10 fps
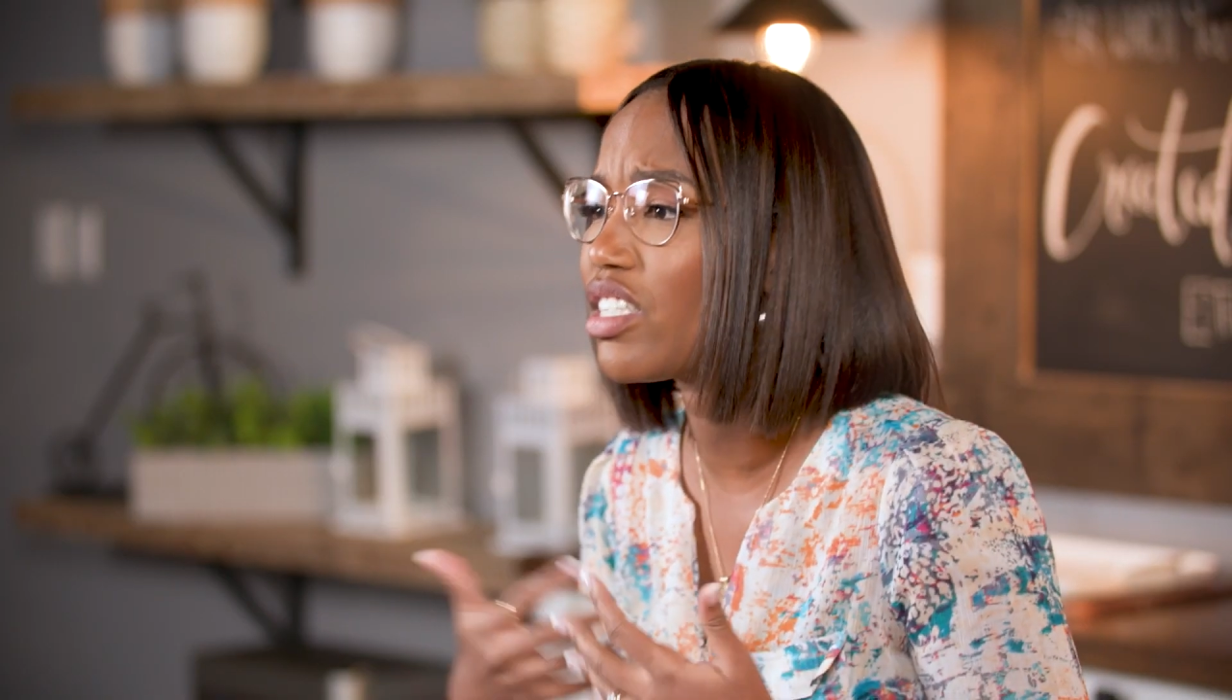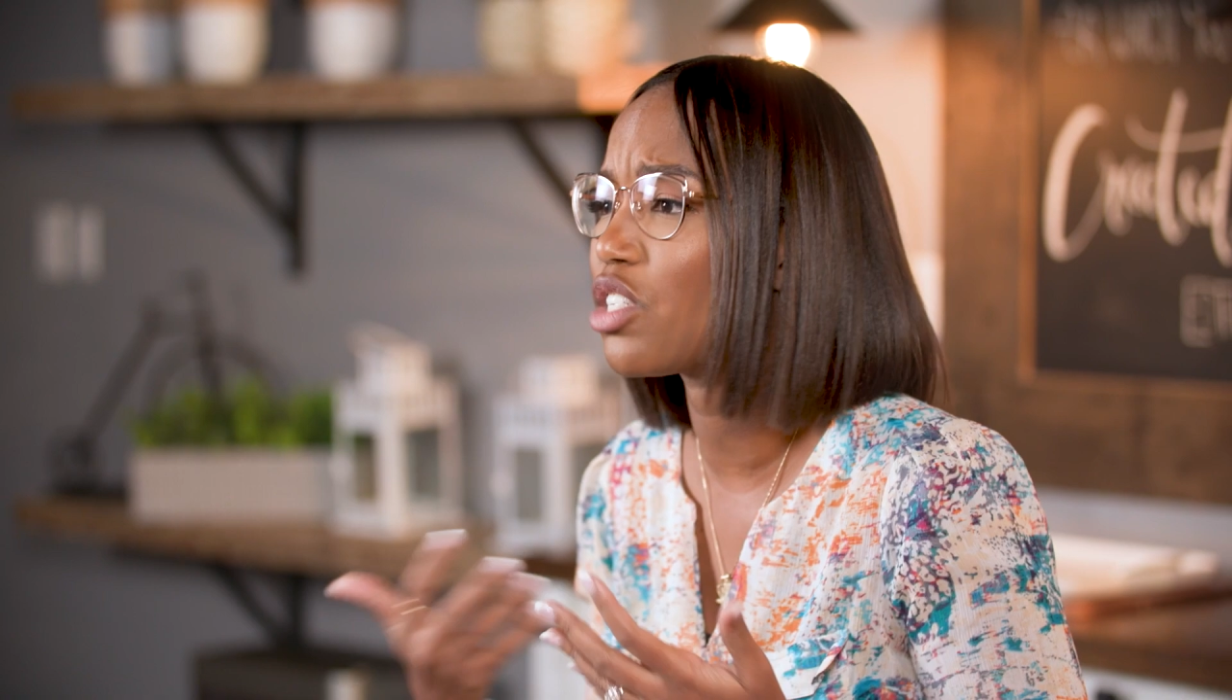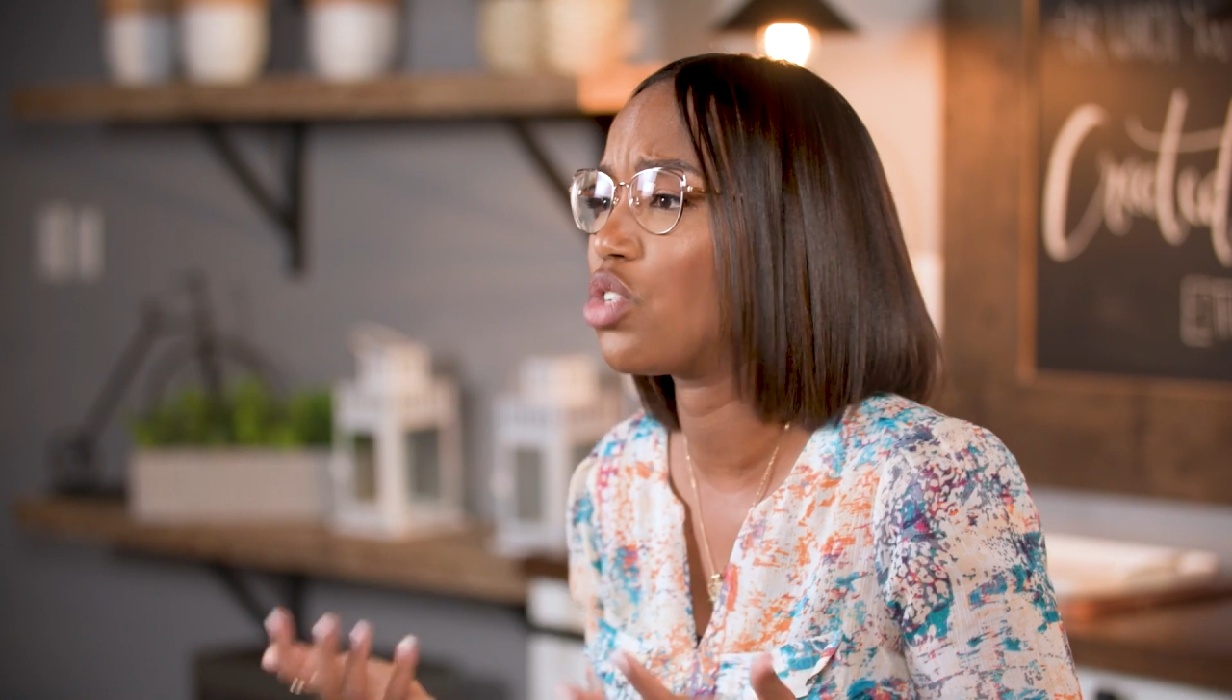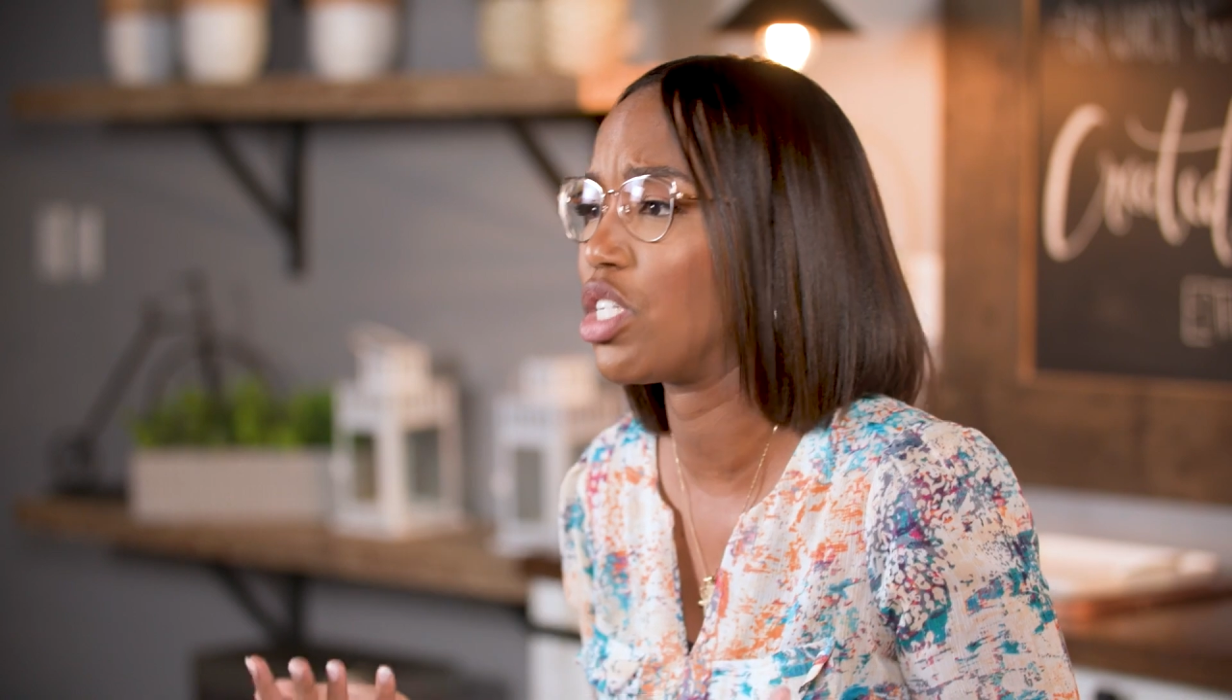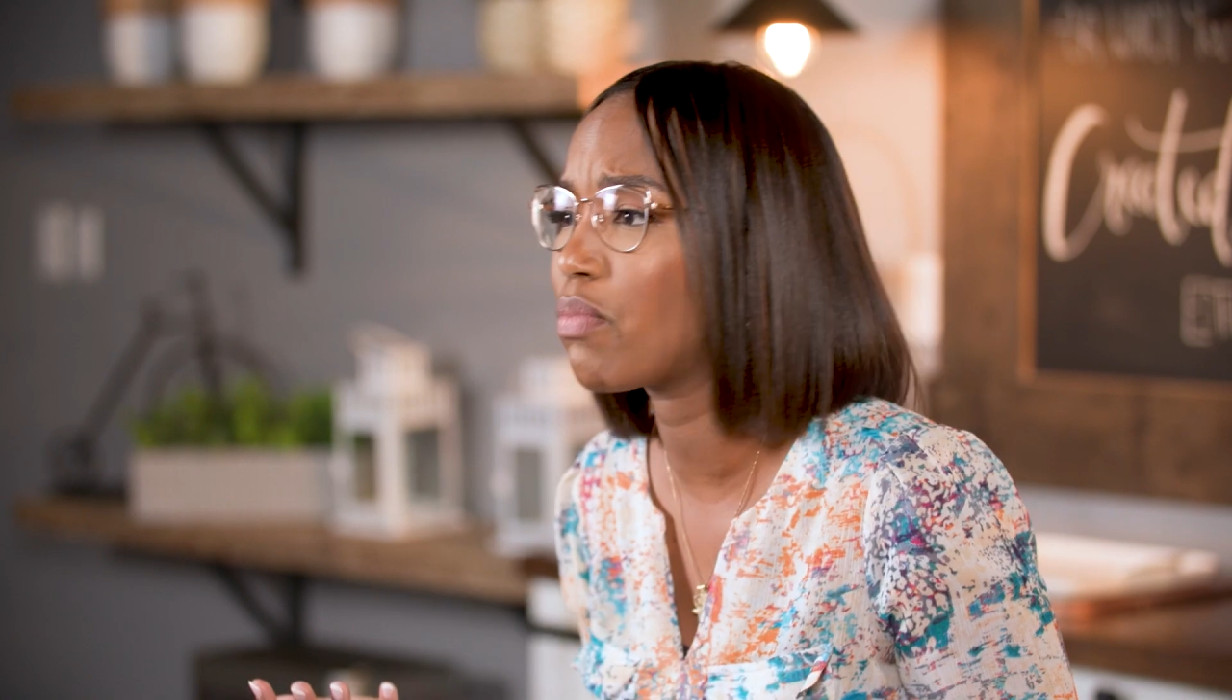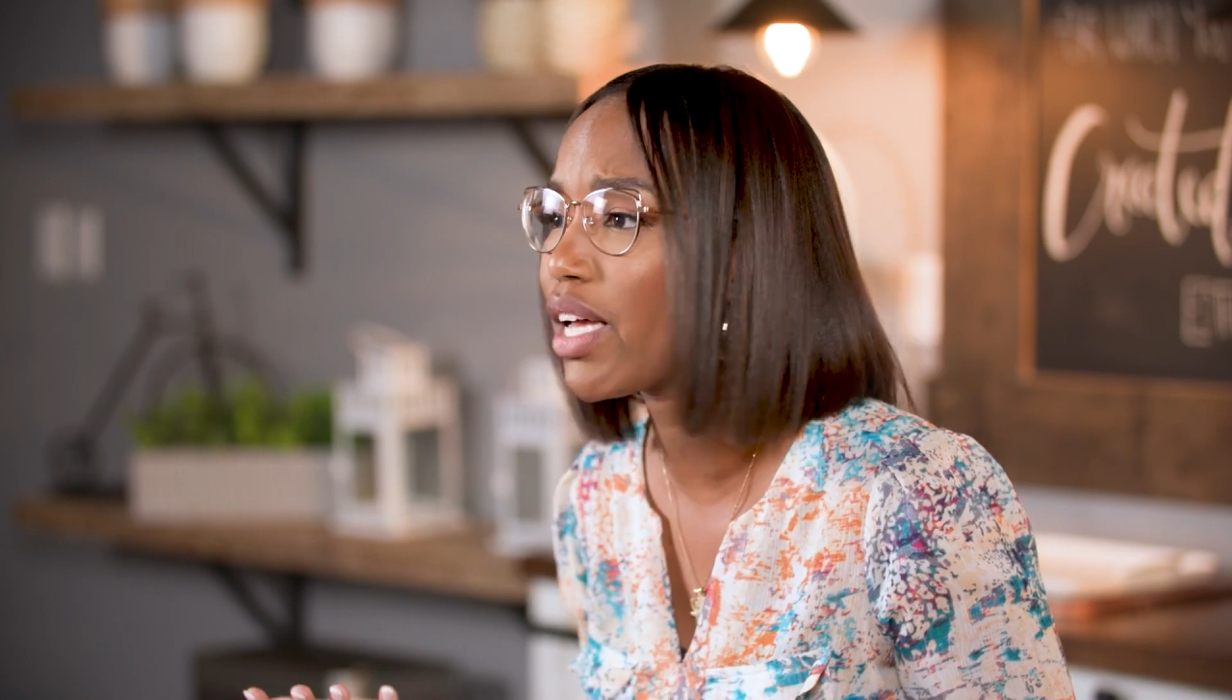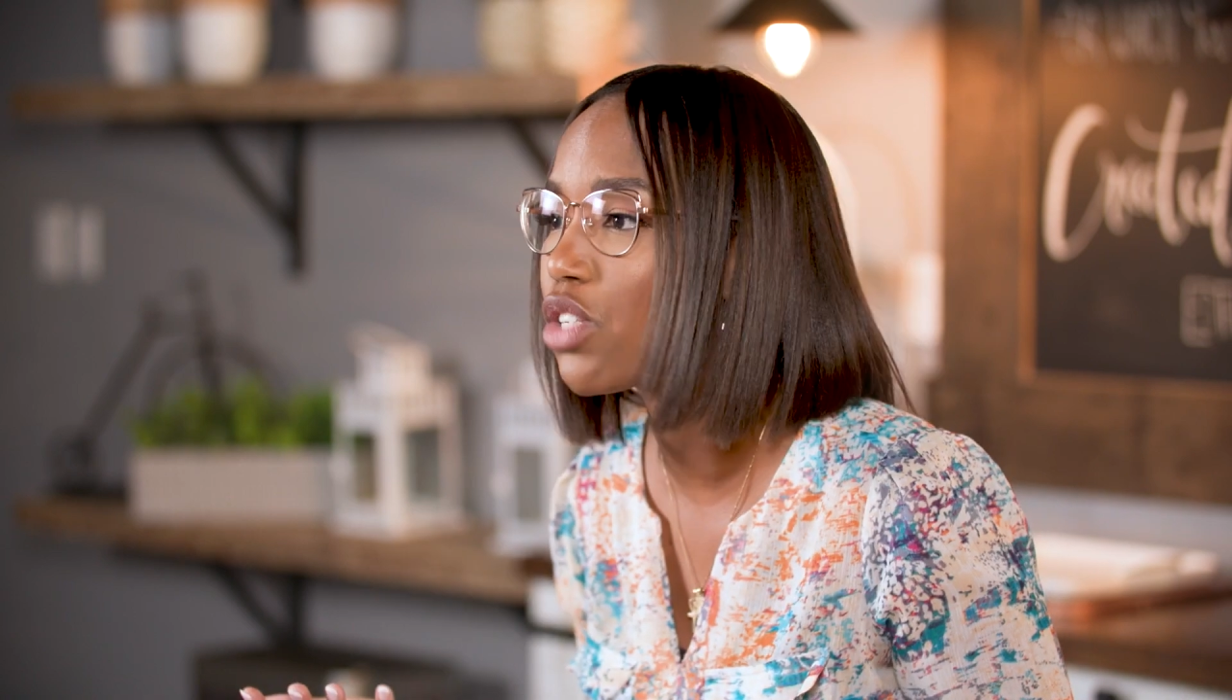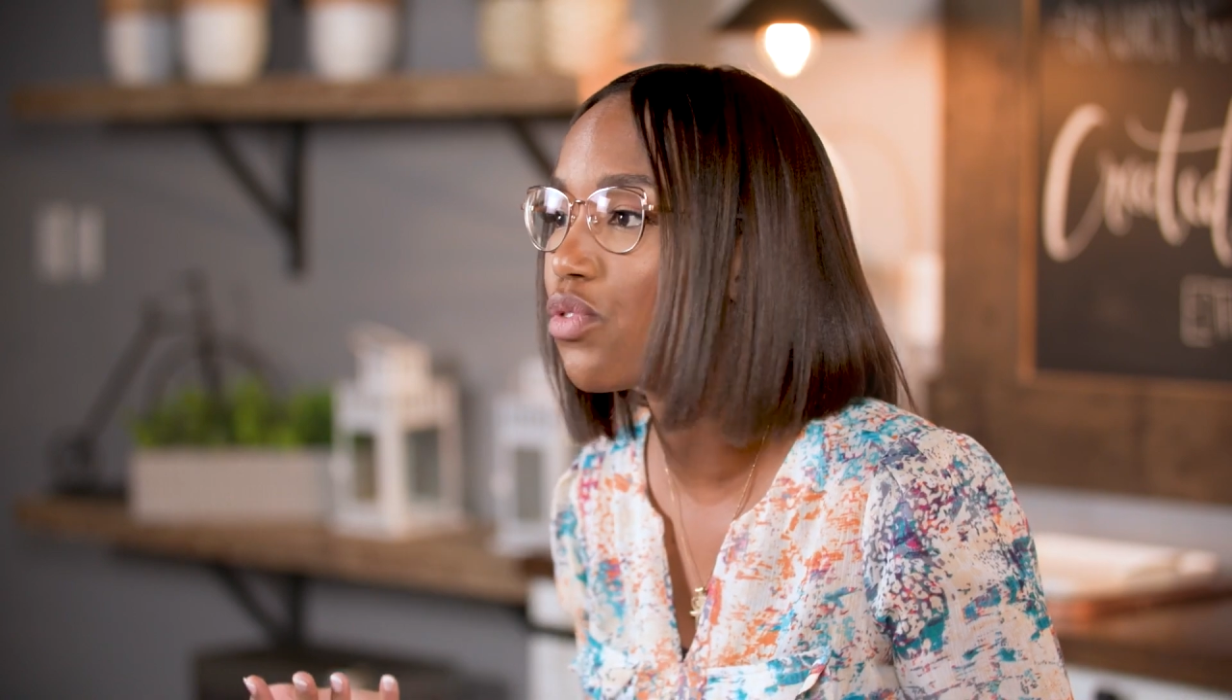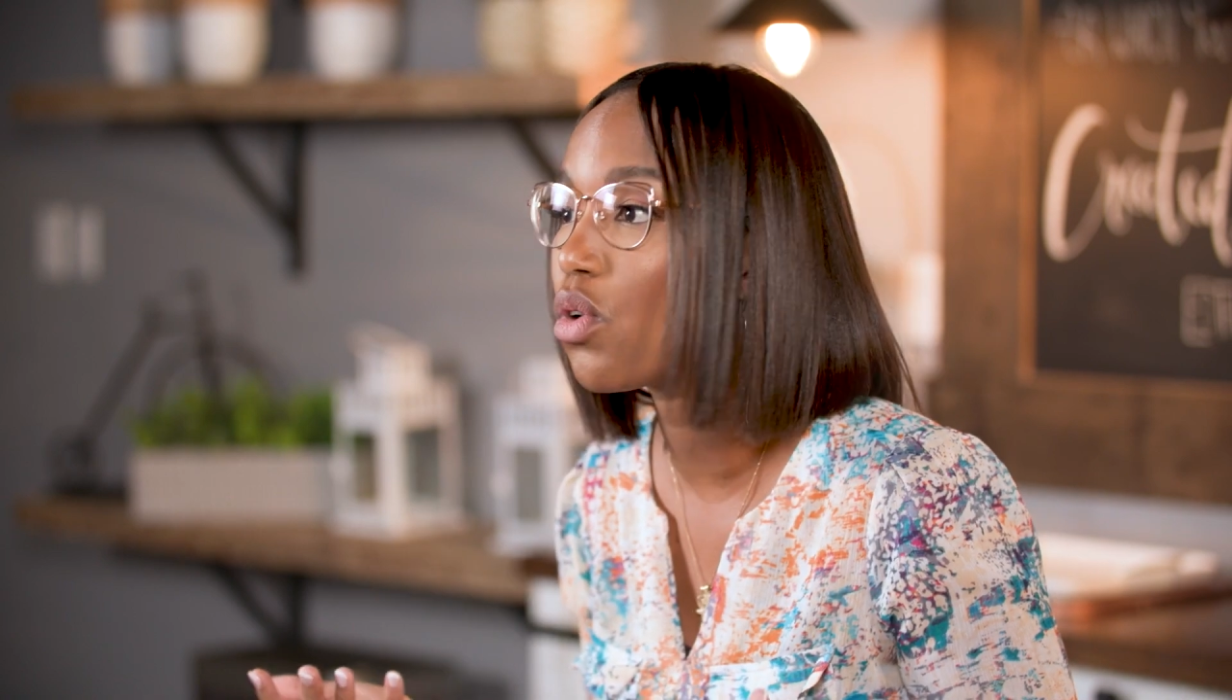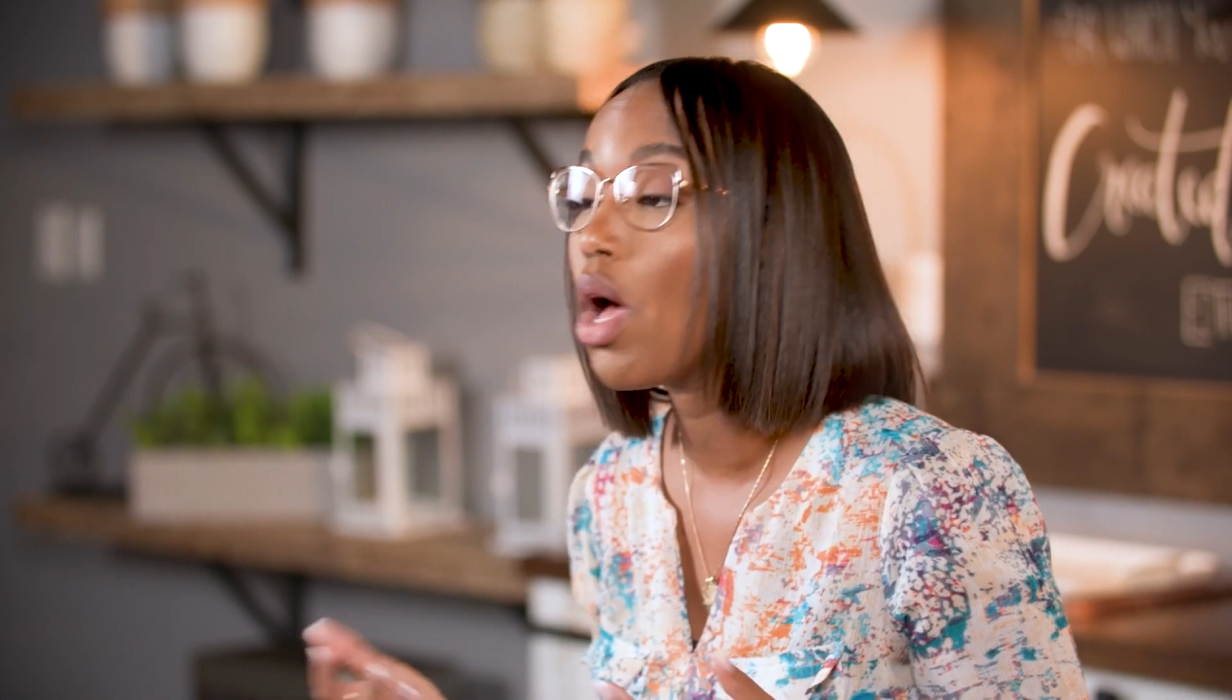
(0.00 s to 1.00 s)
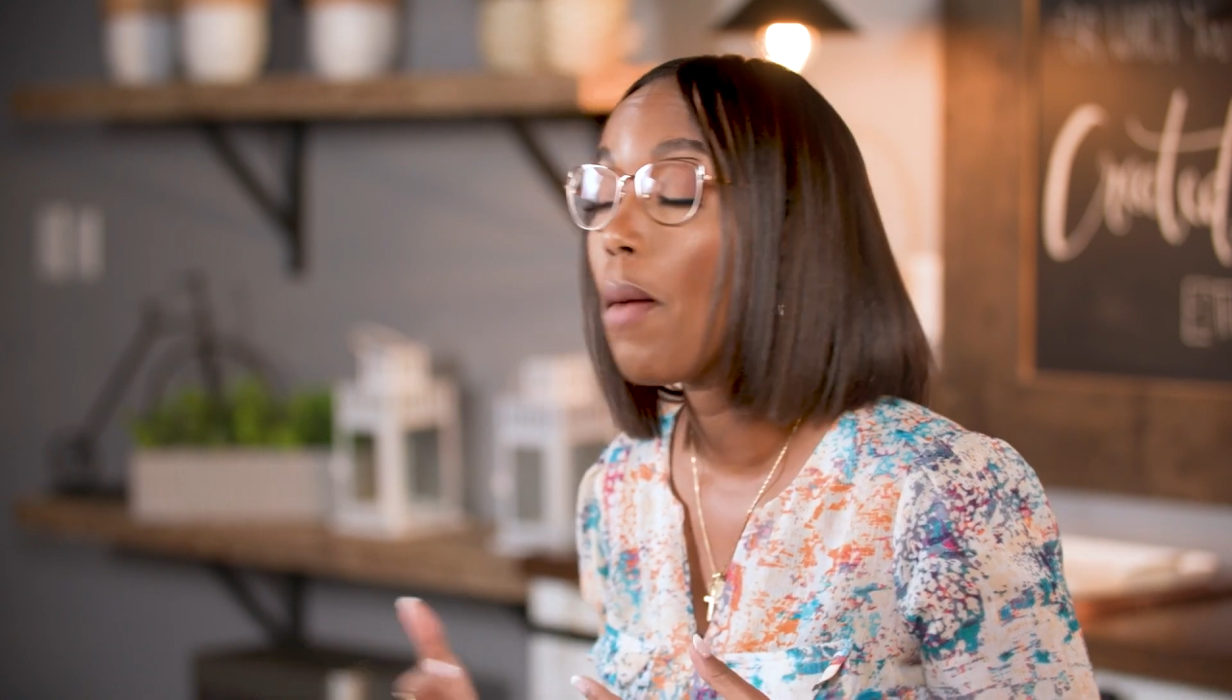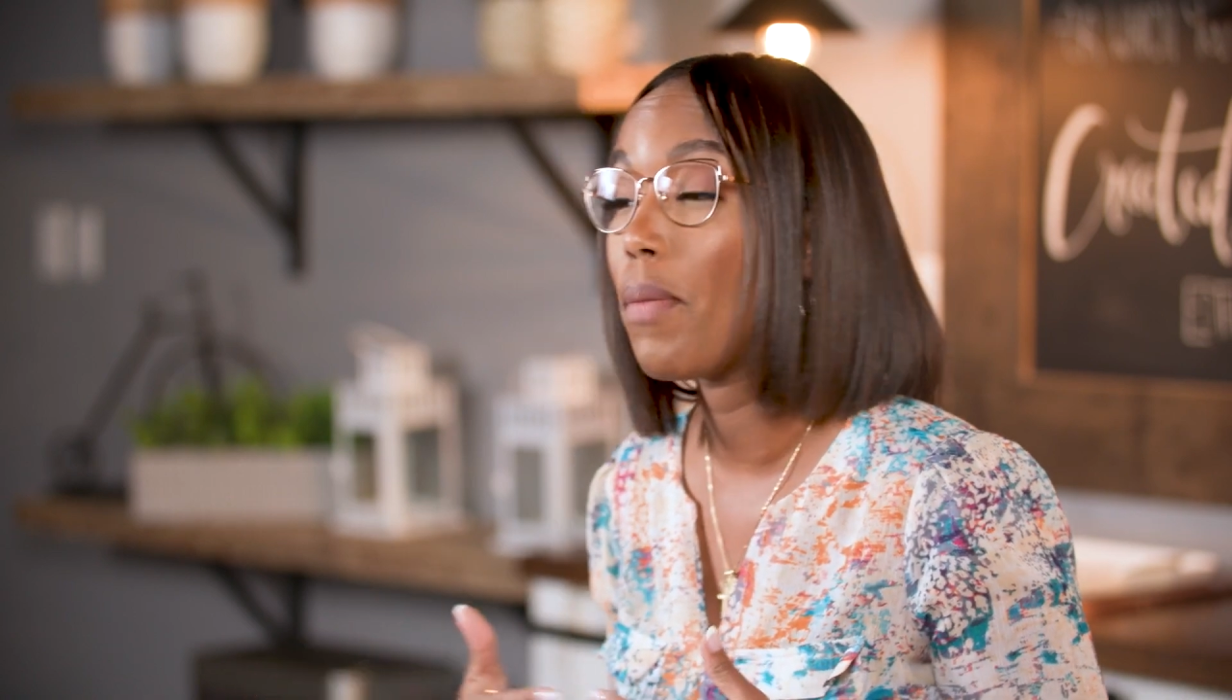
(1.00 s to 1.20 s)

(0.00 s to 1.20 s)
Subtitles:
disrespectful,